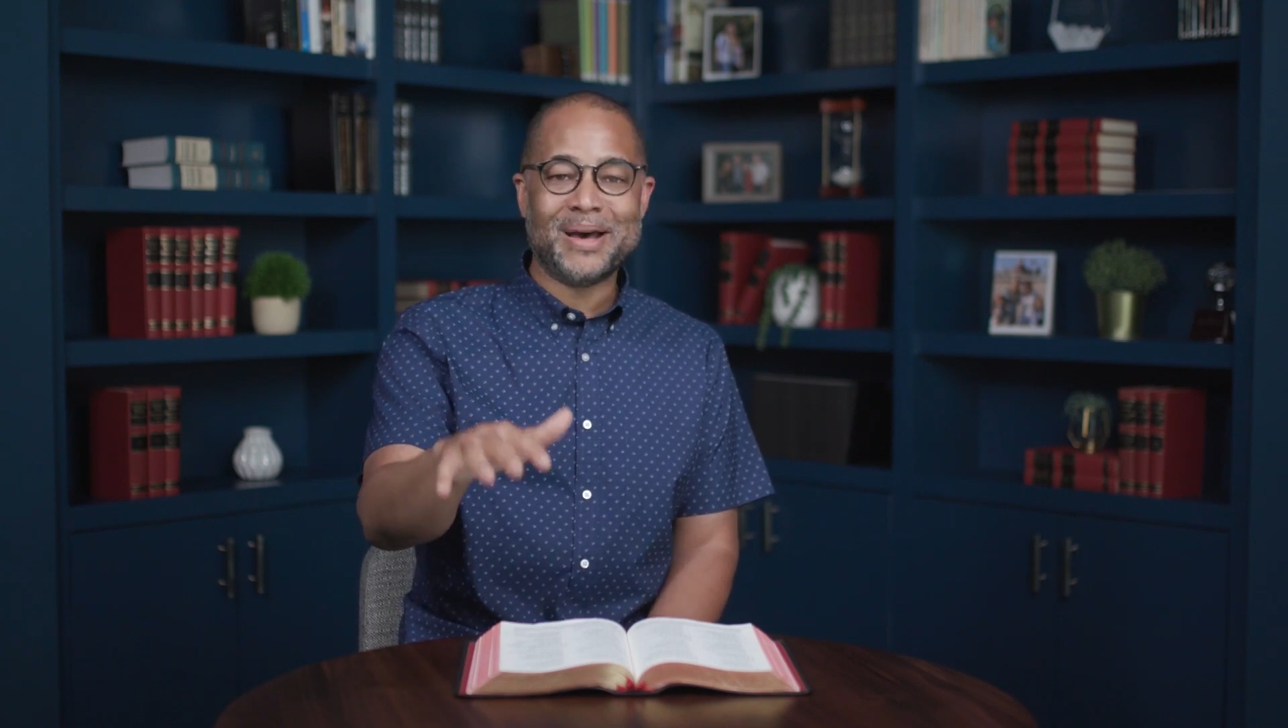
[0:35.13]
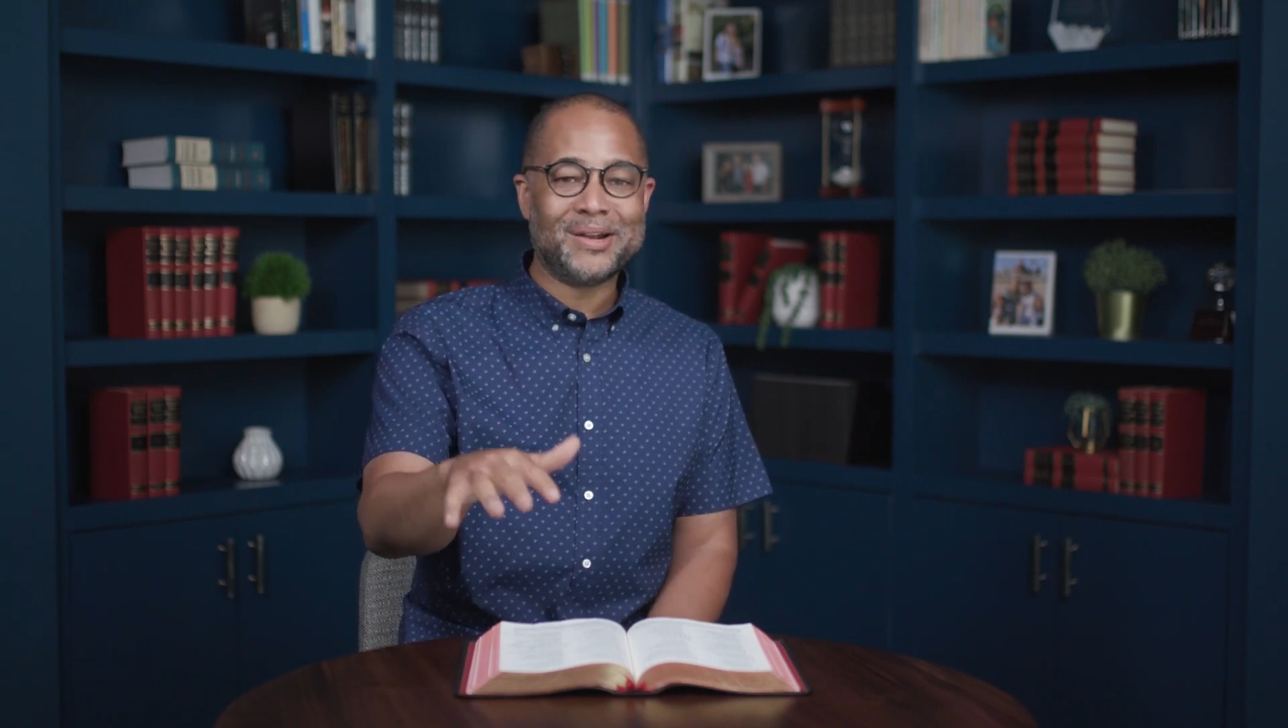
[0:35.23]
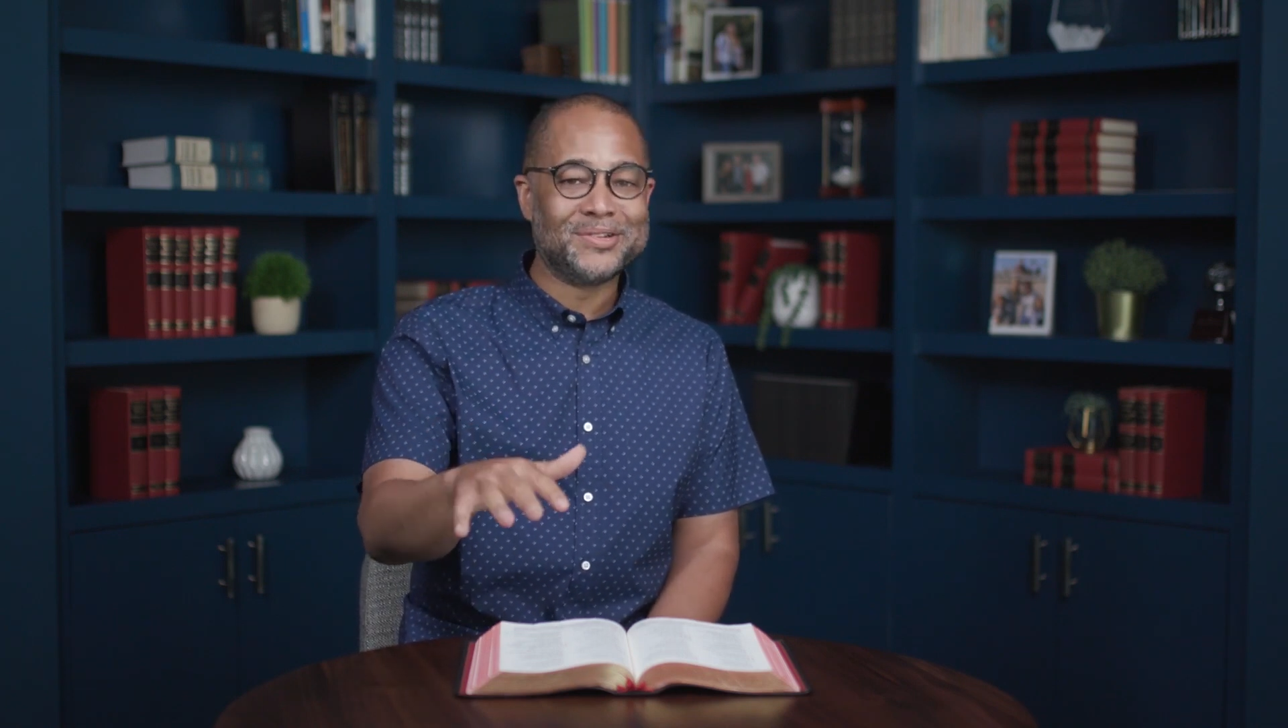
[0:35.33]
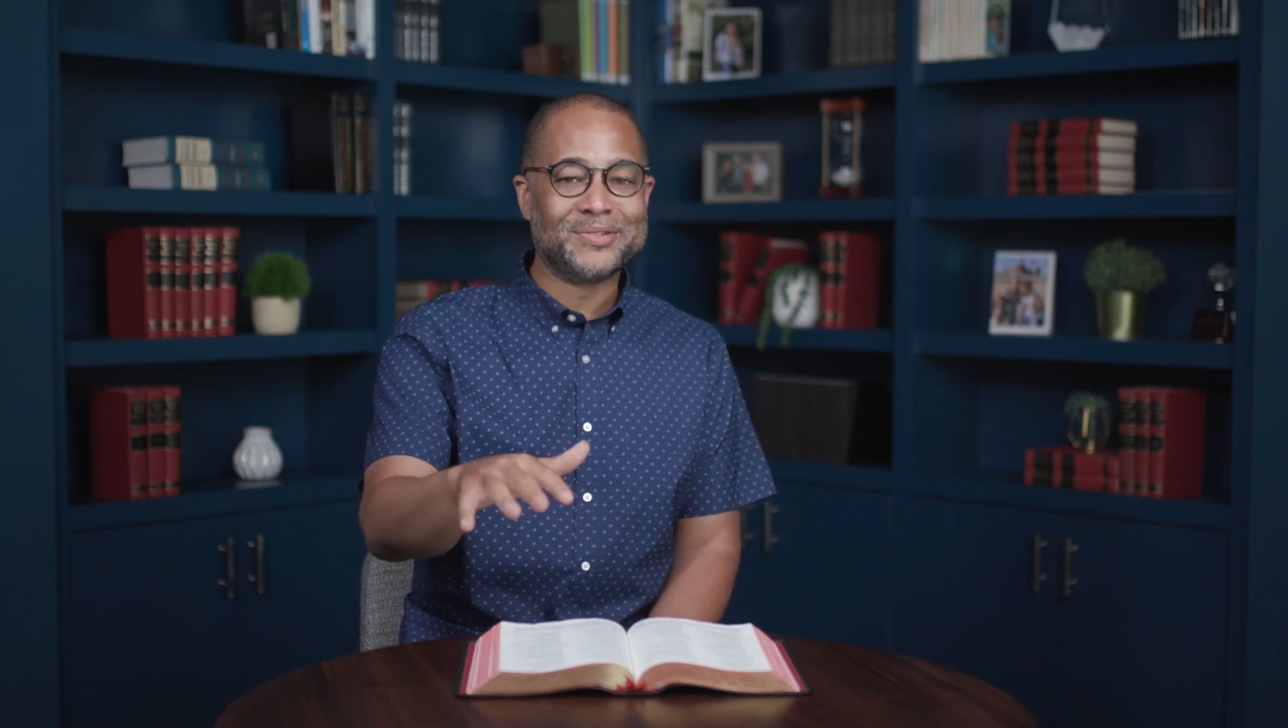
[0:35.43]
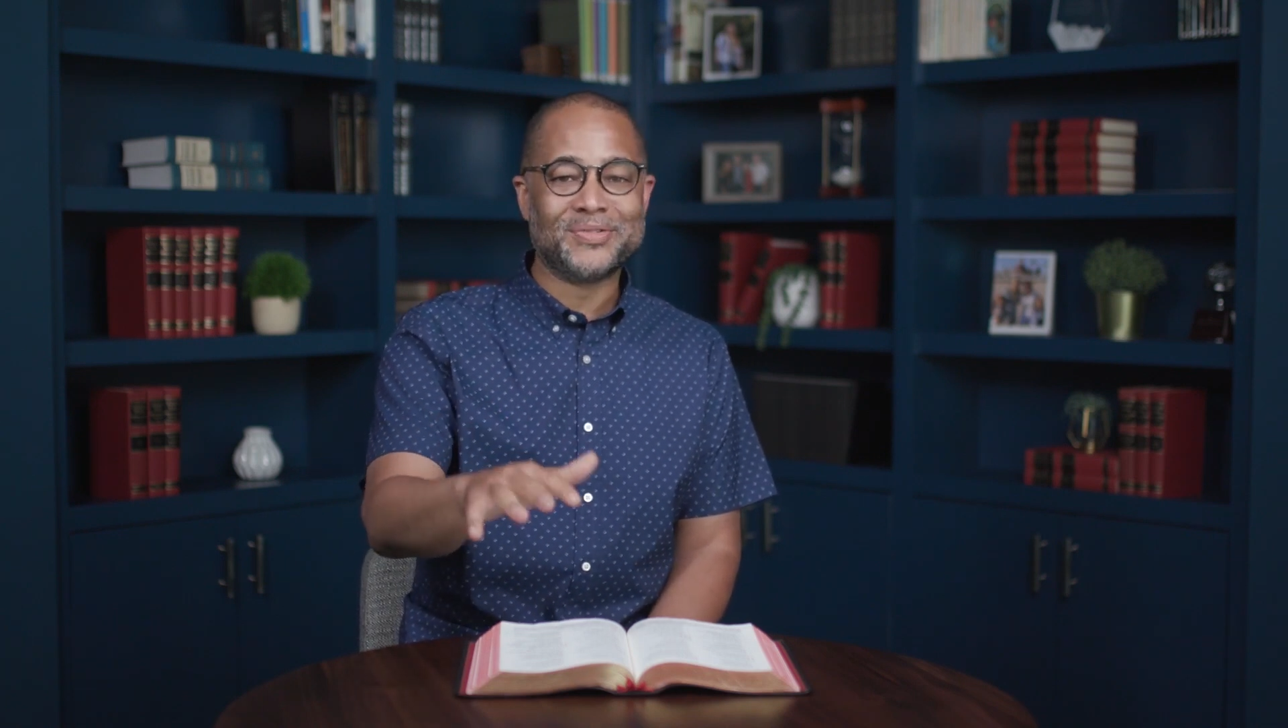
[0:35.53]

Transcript: bottles